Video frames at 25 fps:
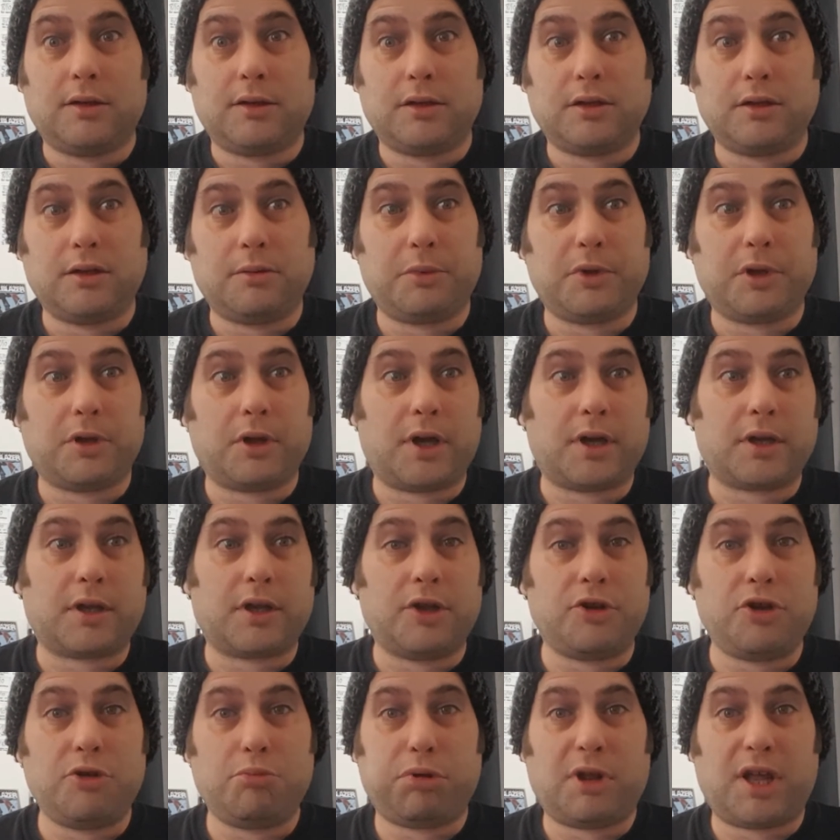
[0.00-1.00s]
You'd be like,
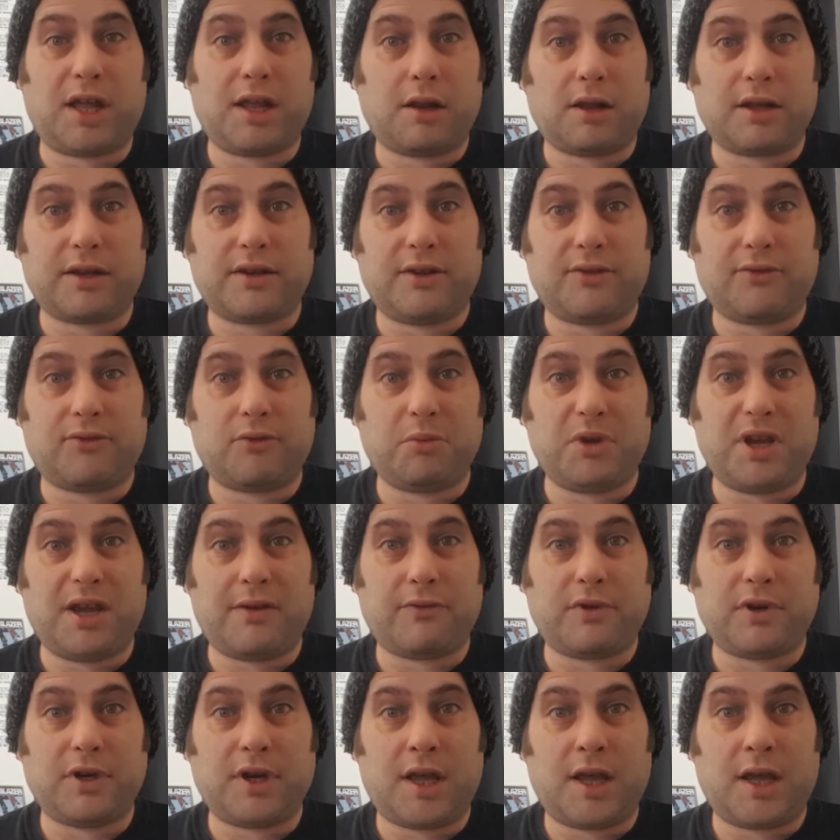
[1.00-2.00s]
can you play like this for me
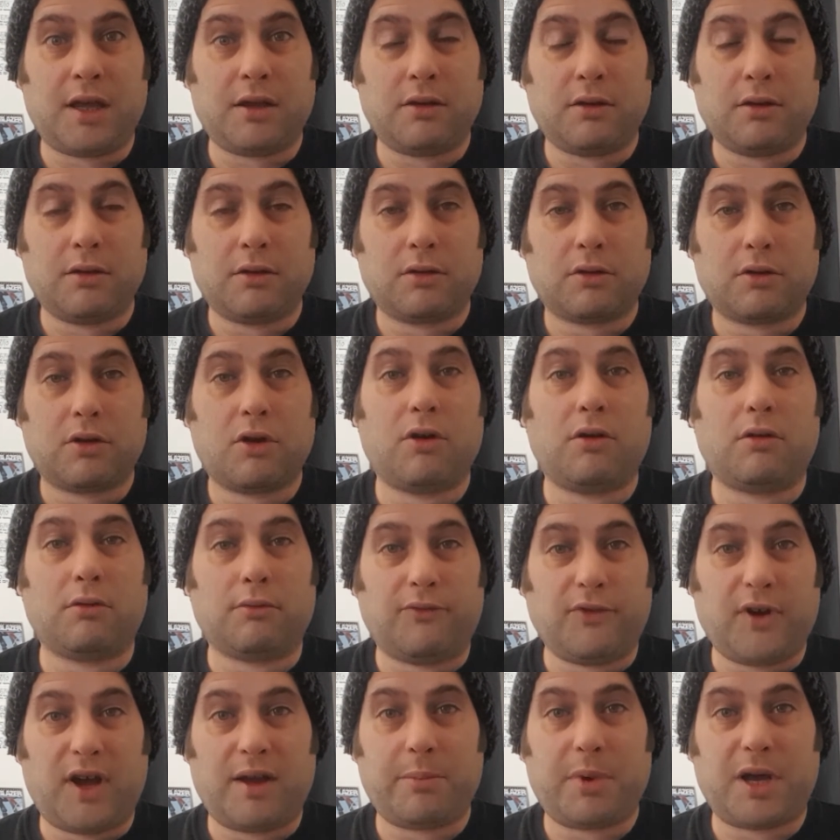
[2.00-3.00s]
every day? Cool,
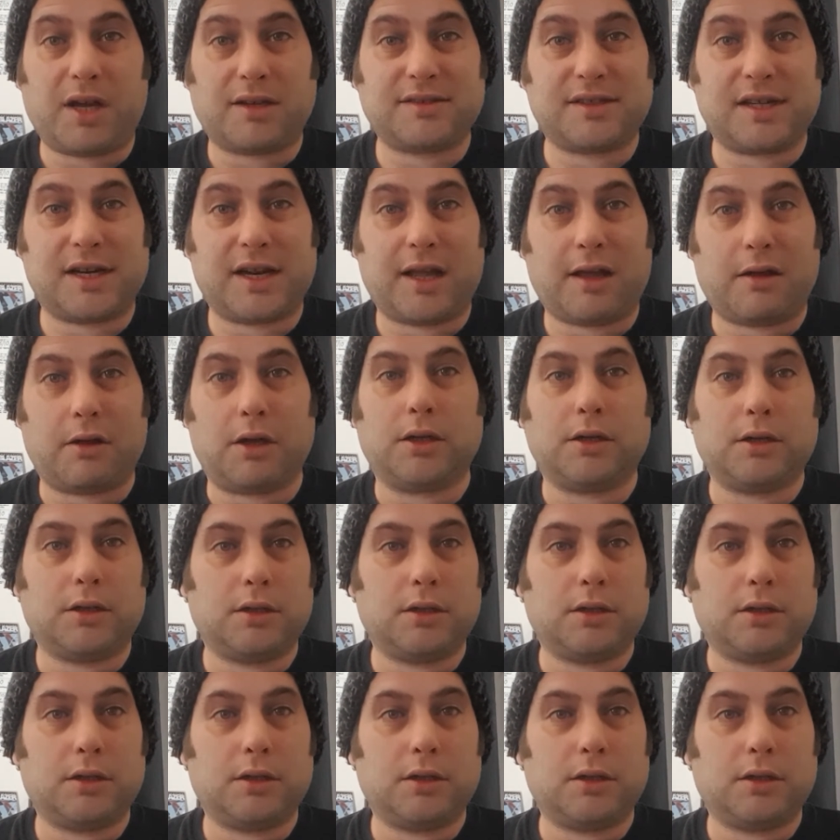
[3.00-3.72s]
$5 an hour.